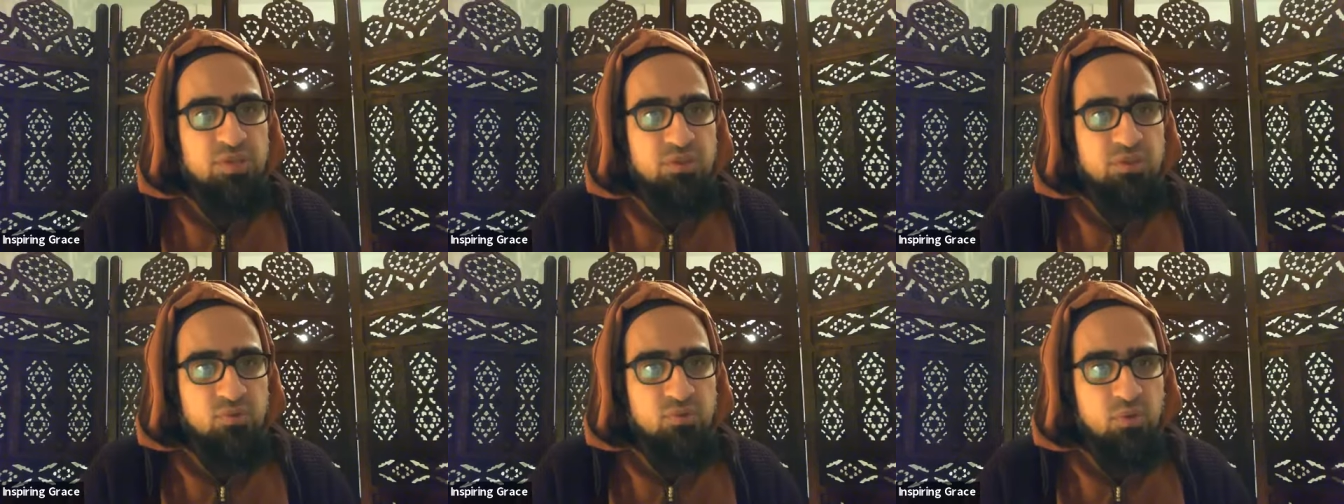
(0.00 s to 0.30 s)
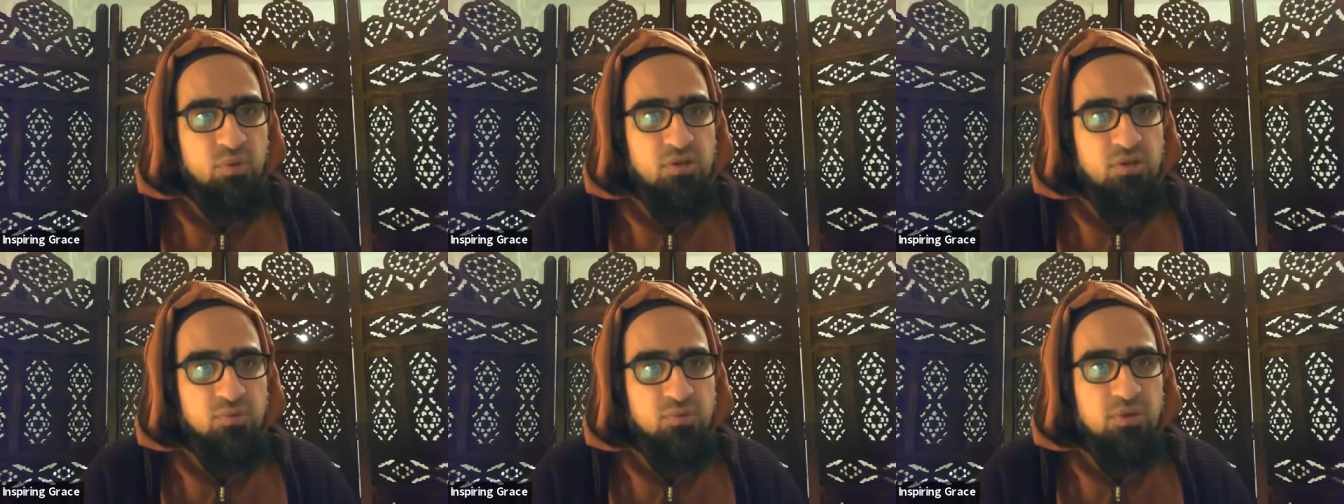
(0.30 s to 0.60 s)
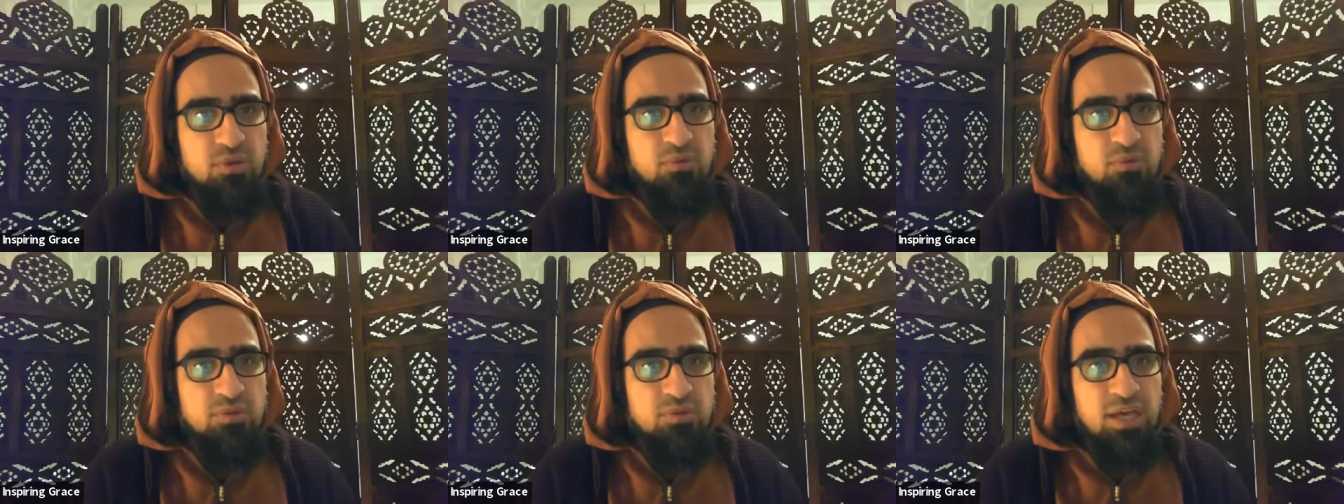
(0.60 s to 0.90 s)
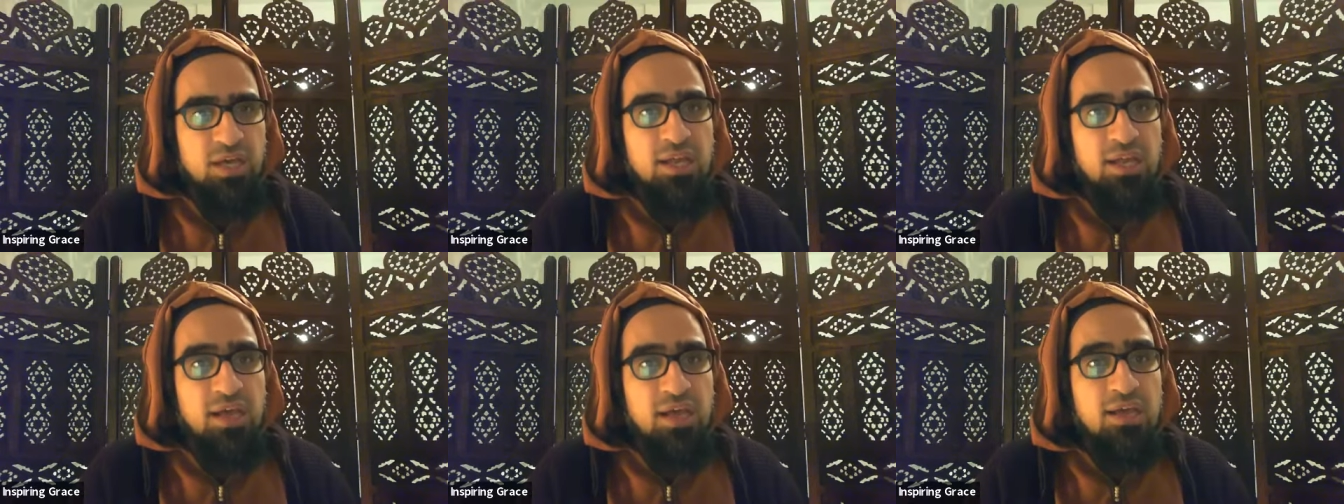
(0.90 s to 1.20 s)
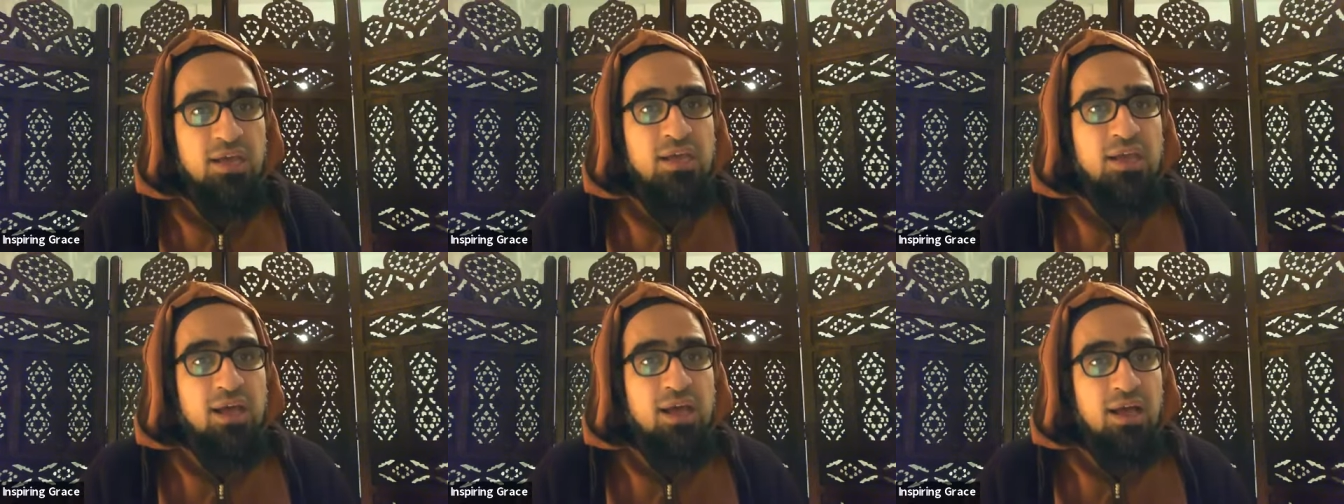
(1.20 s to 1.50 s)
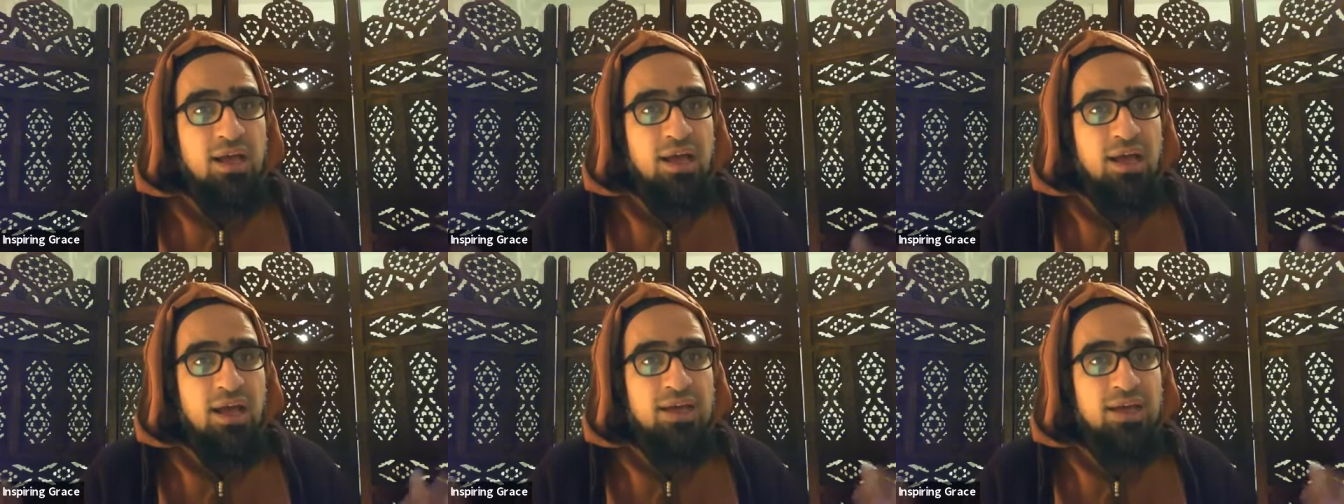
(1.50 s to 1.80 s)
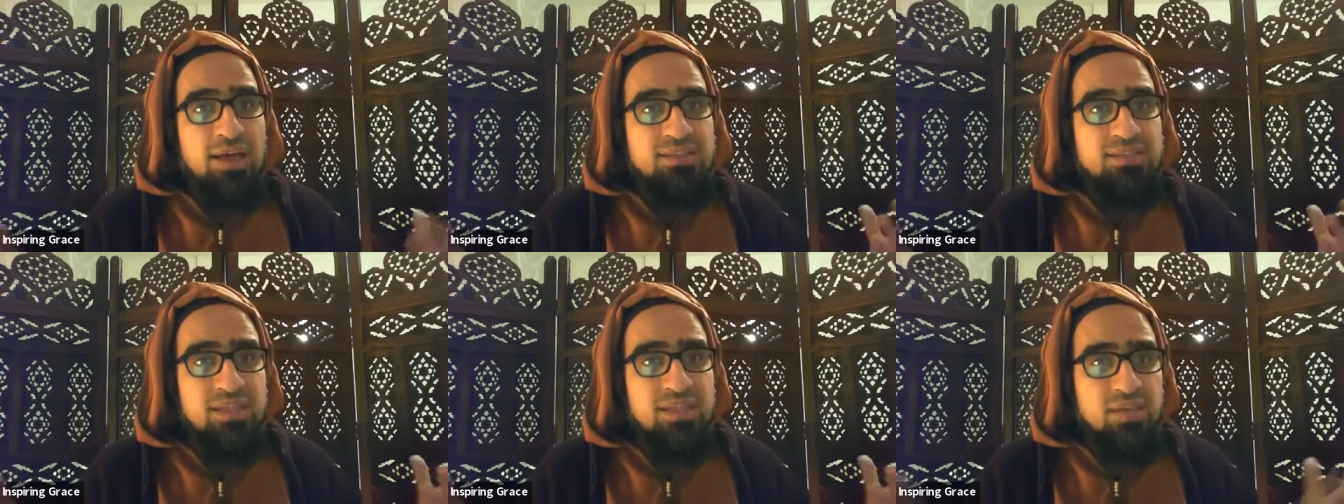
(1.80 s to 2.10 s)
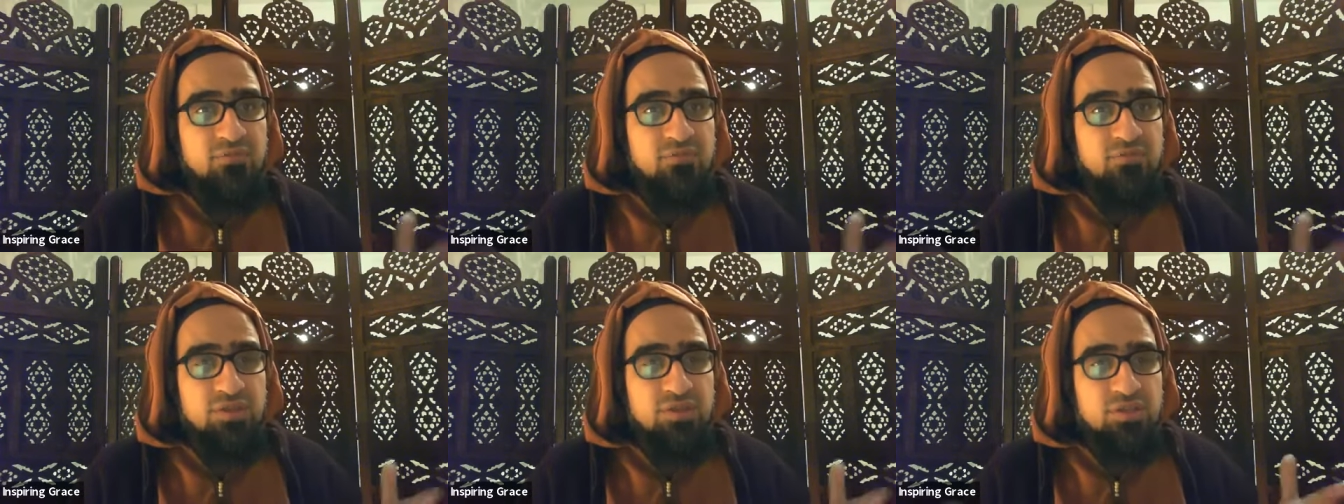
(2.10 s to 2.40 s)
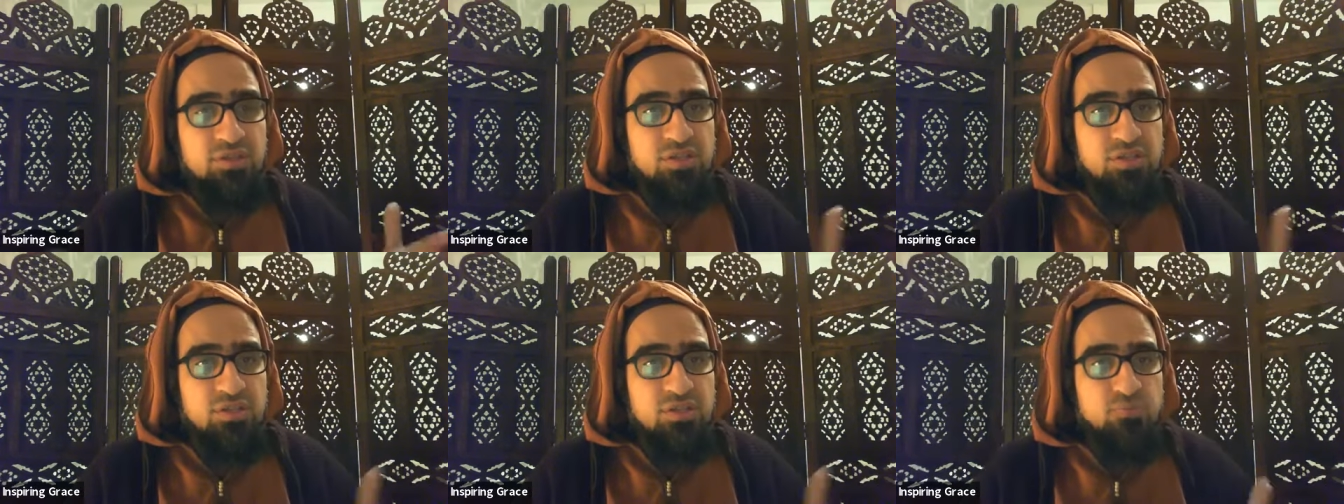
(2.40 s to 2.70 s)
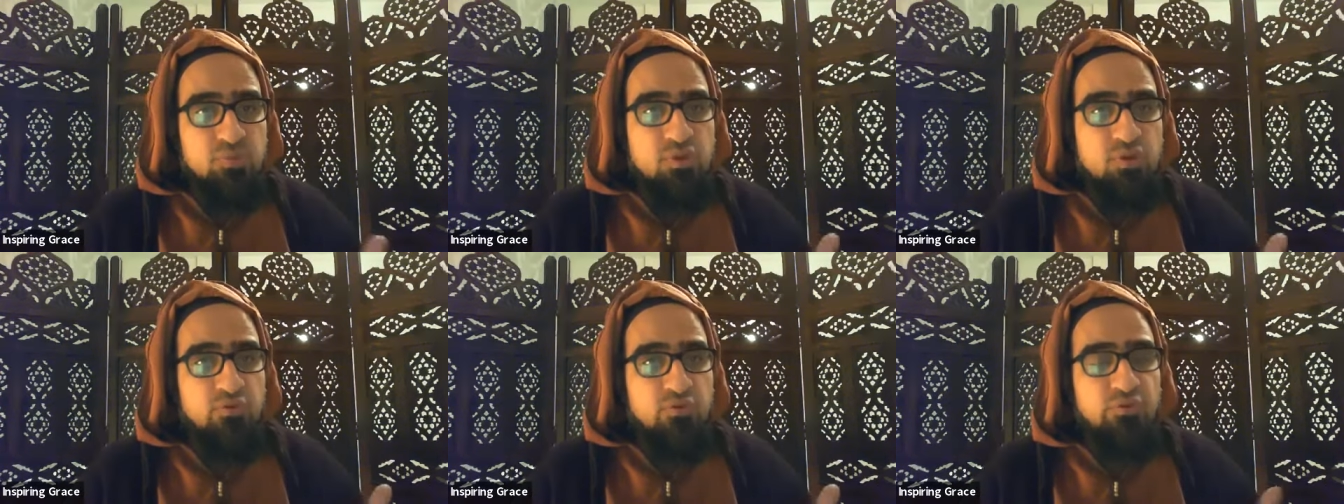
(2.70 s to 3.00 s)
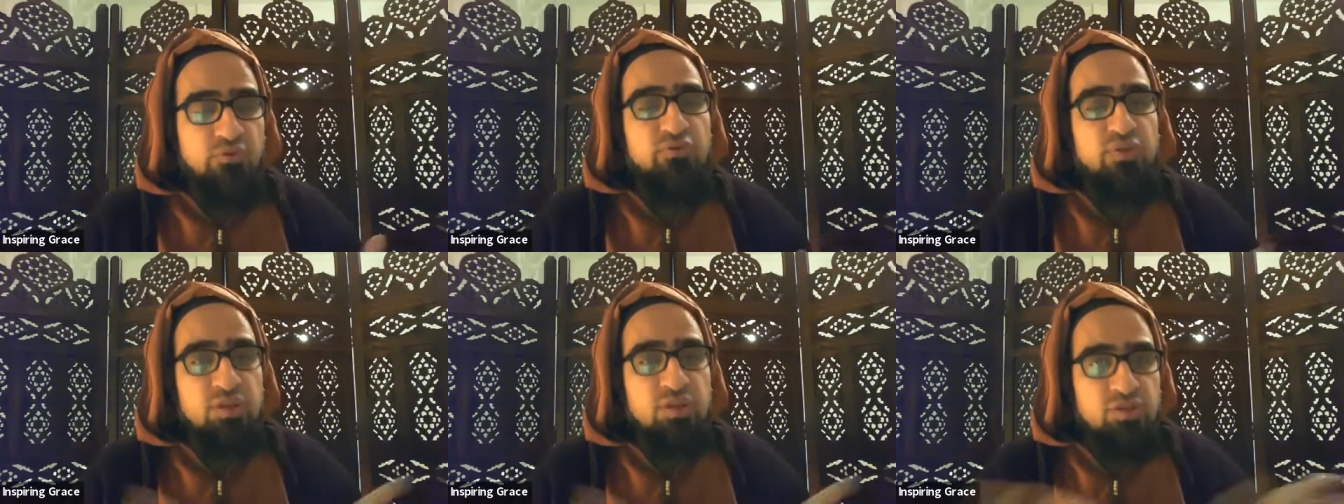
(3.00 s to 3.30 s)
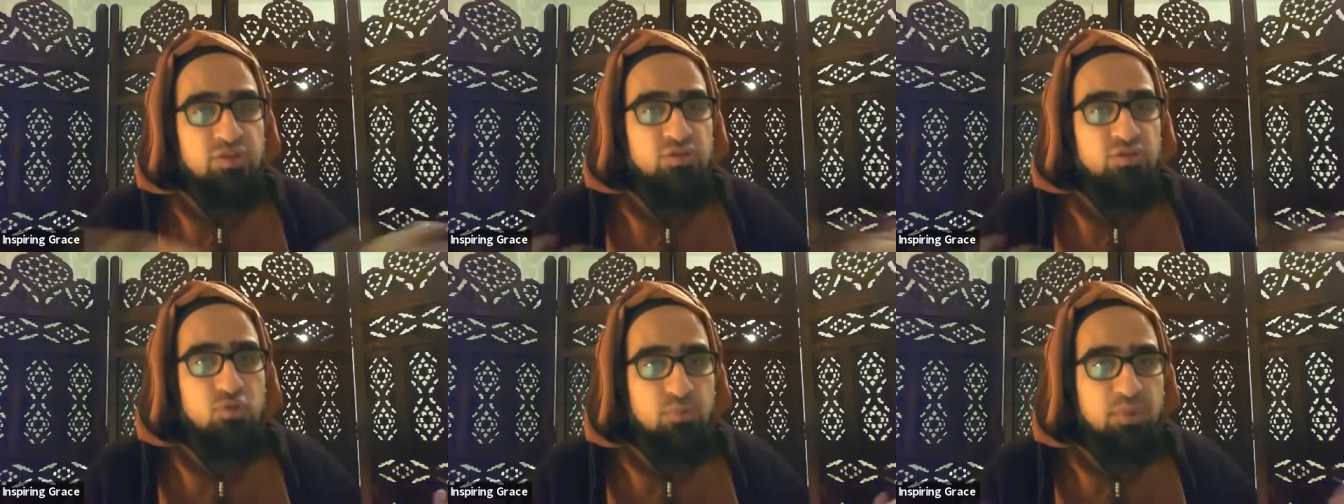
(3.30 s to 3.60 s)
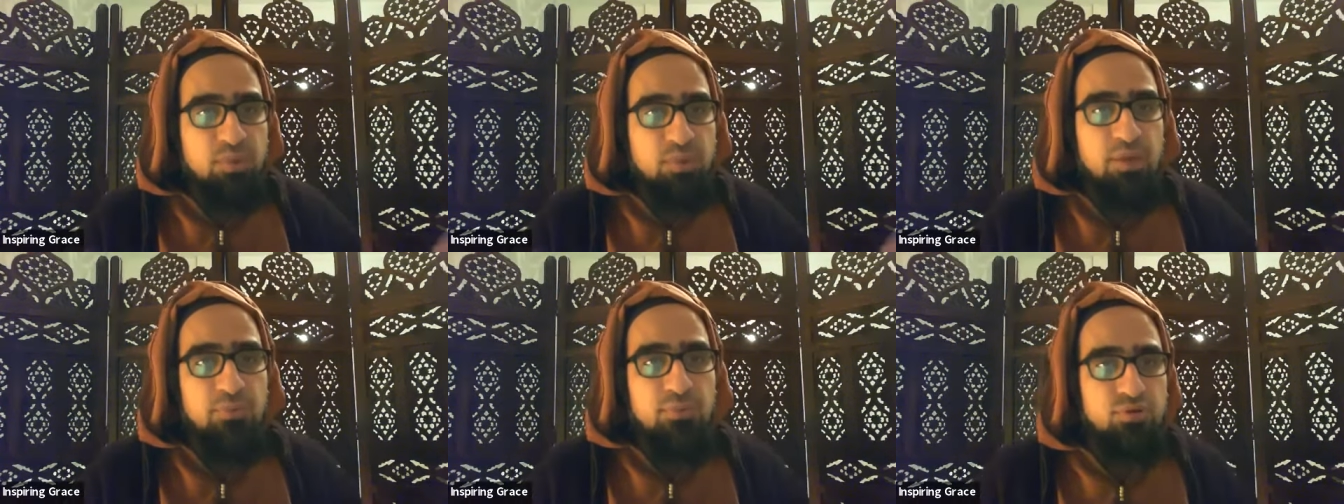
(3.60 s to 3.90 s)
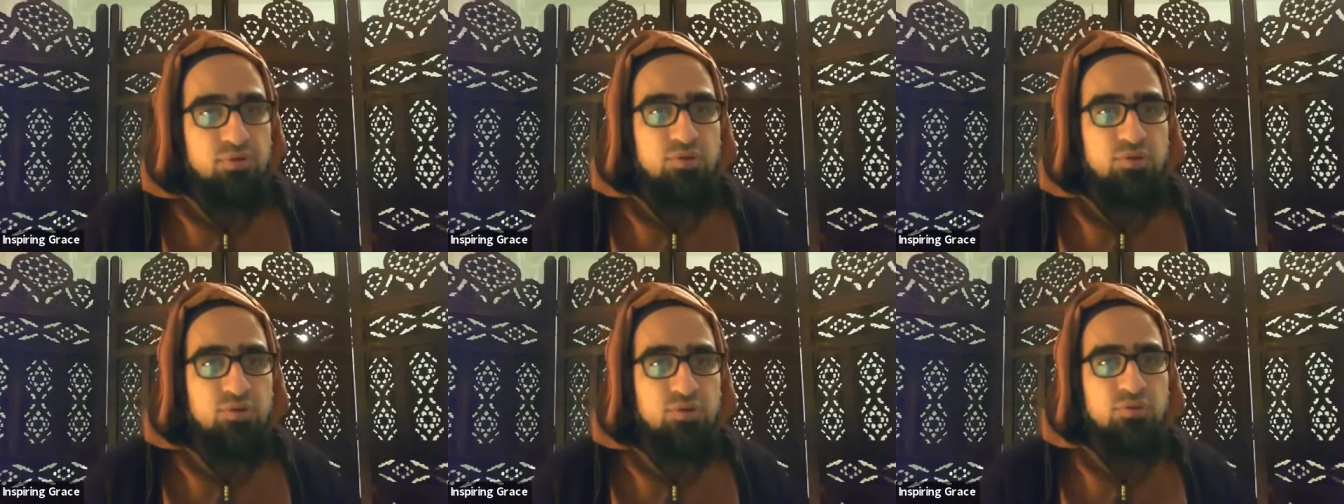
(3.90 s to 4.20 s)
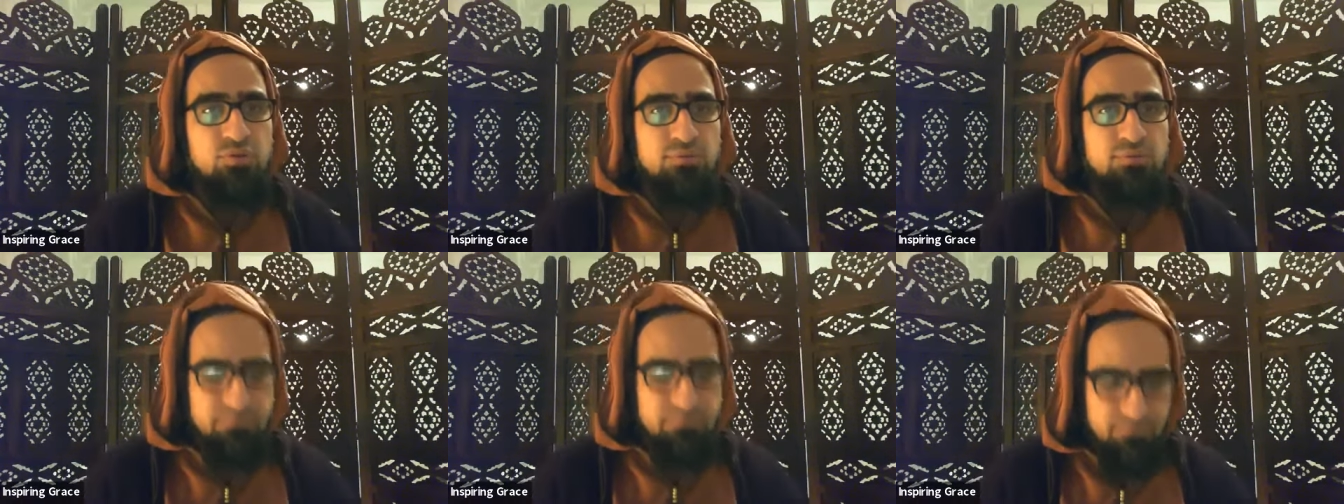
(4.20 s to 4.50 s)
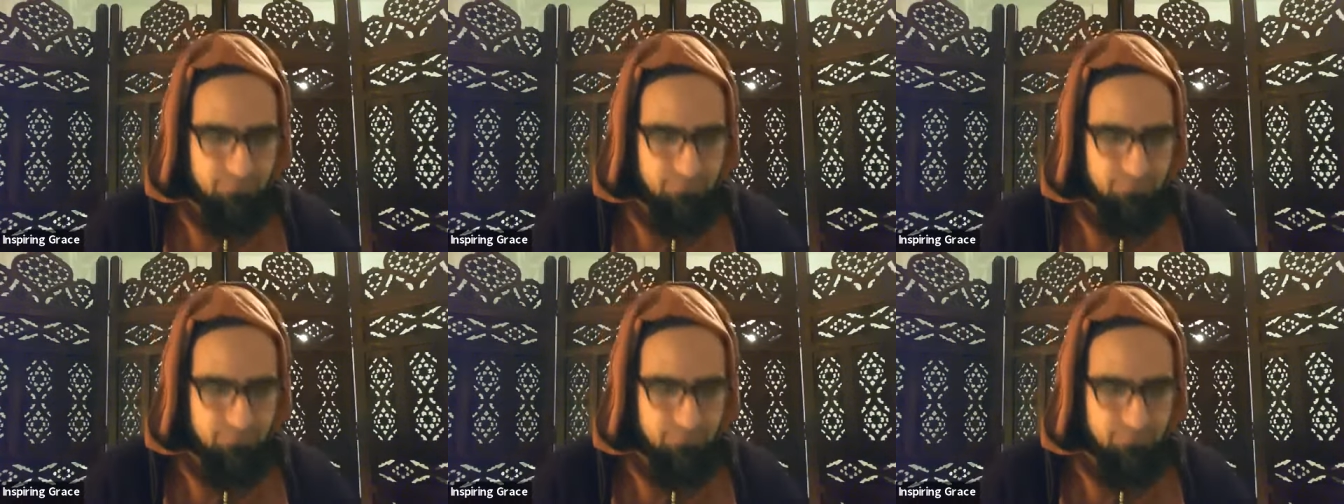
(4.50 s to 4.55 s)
And that's what Allah subhanahu wa ta'ala has given us this beautiful religion to be able to do.